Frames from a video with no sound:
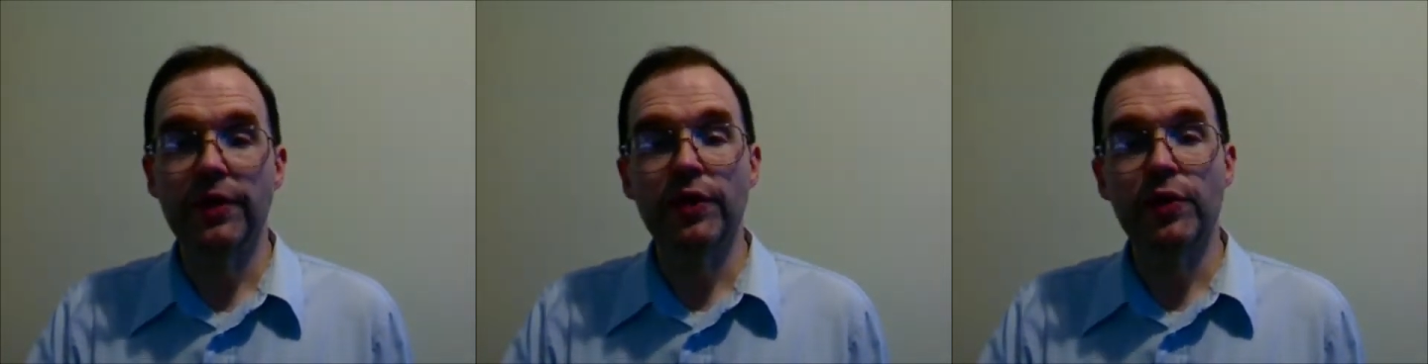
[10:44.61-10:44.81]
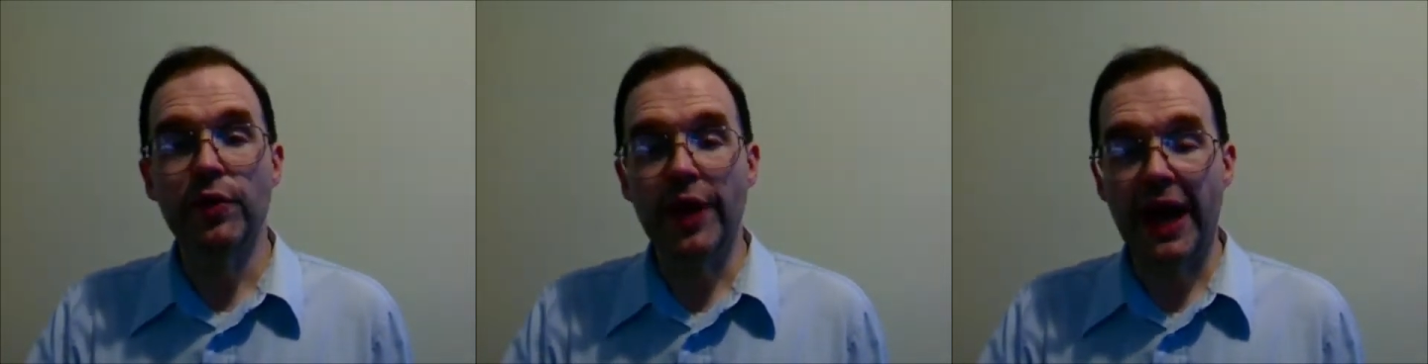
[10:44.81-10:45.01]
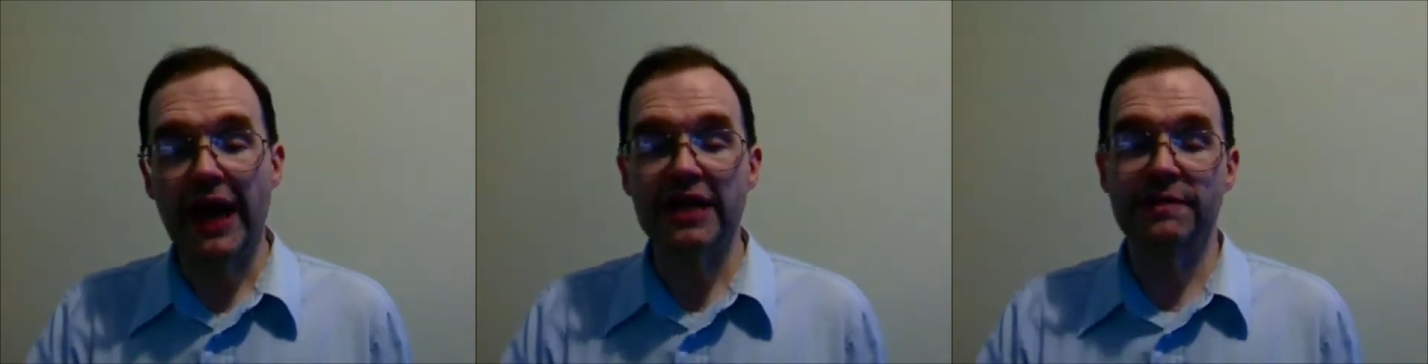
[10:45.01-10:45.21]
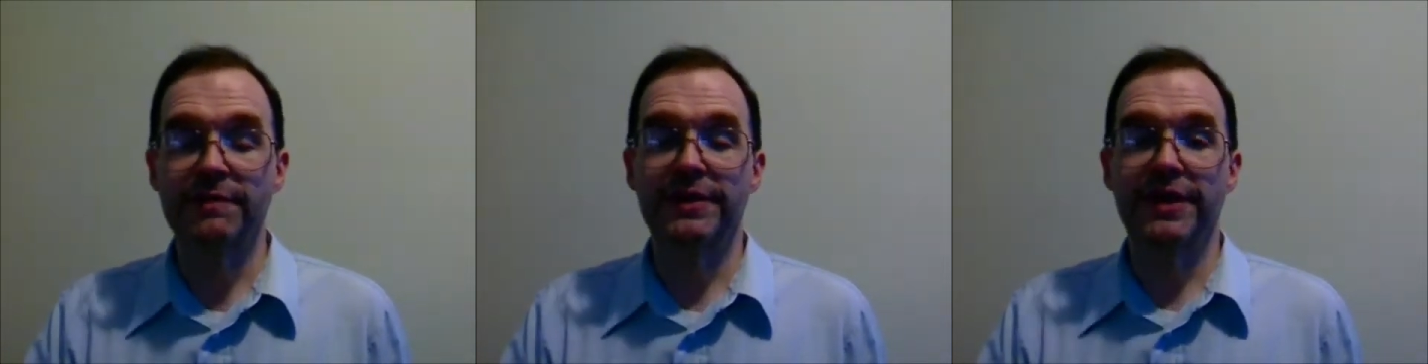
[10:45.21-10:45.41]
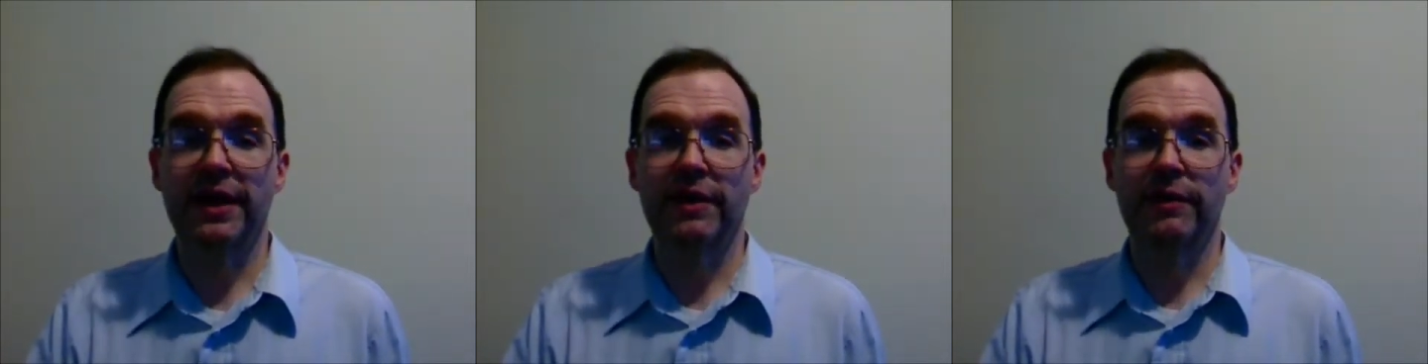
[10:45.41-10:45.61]
who asked
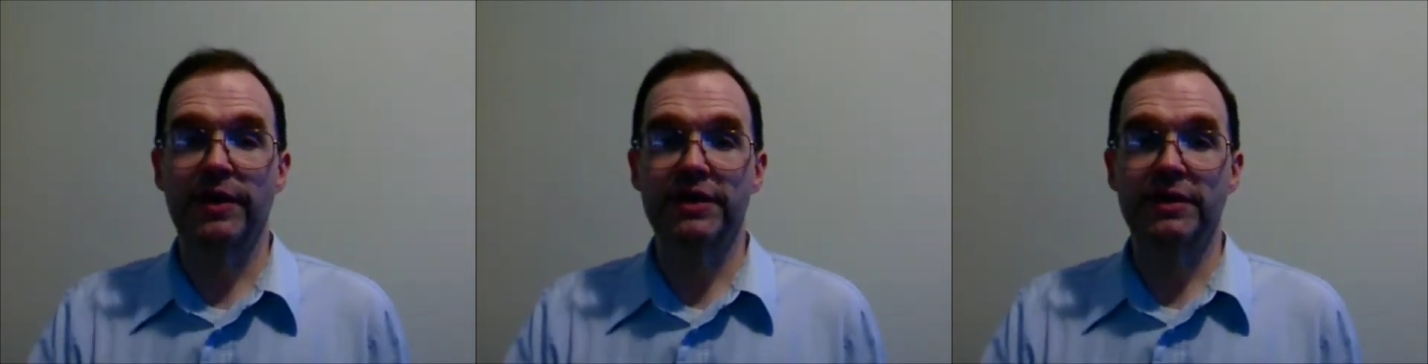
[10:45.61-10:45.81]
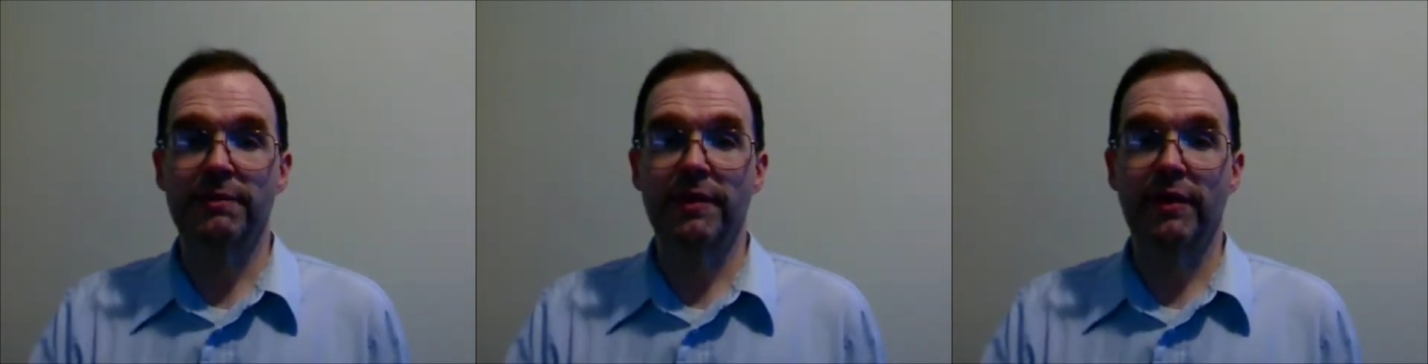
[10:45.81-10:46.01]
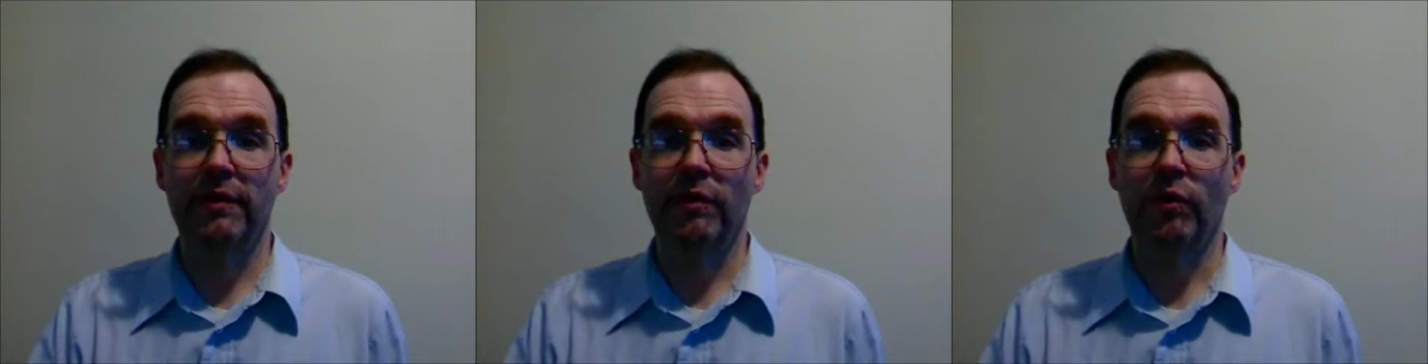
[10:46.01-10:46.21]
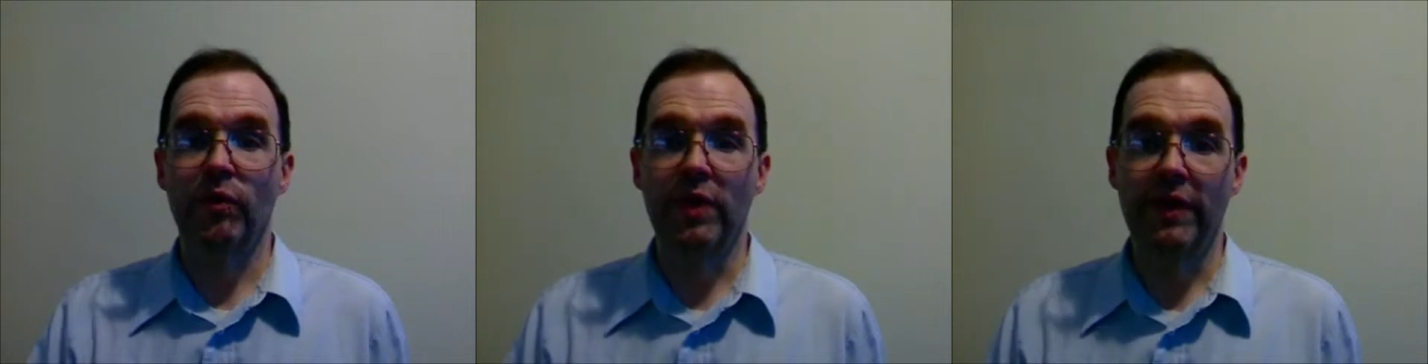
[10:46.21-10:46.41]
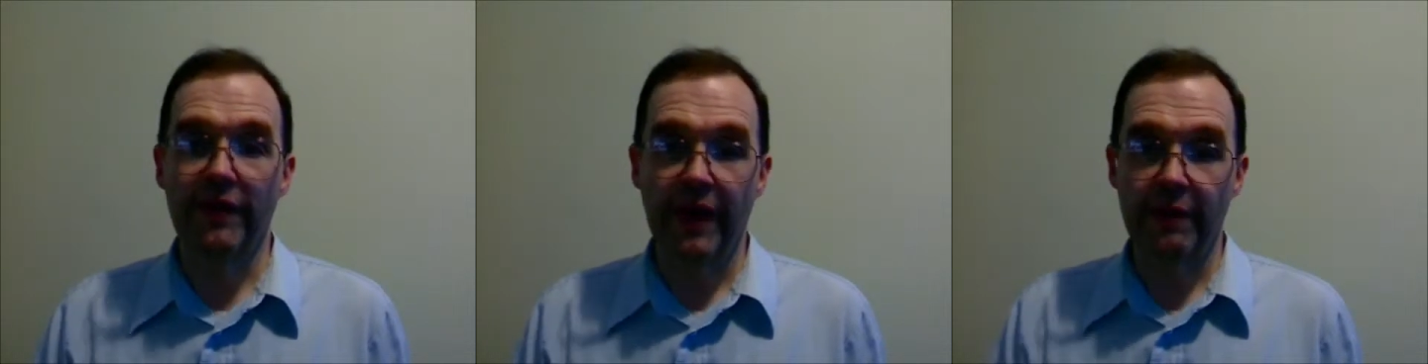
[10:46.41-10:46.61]
me that question about
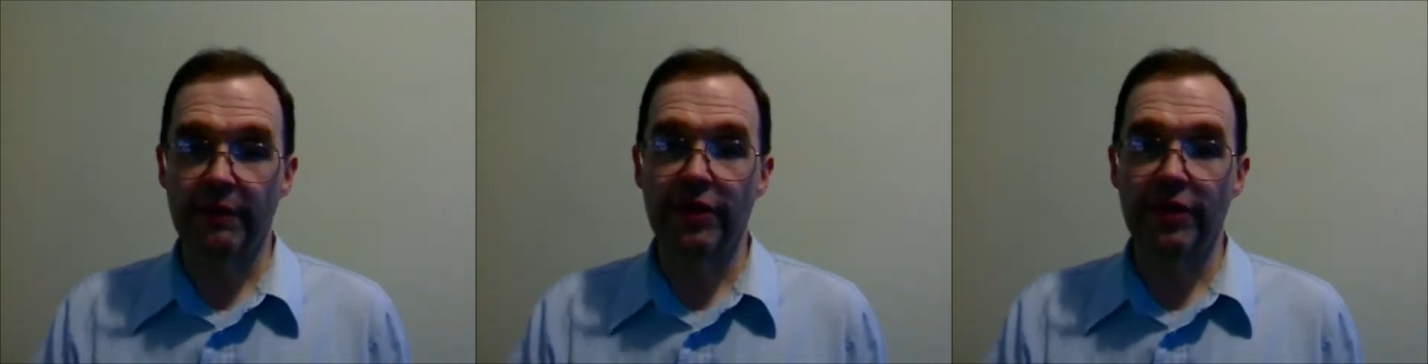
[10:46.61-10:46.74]
if I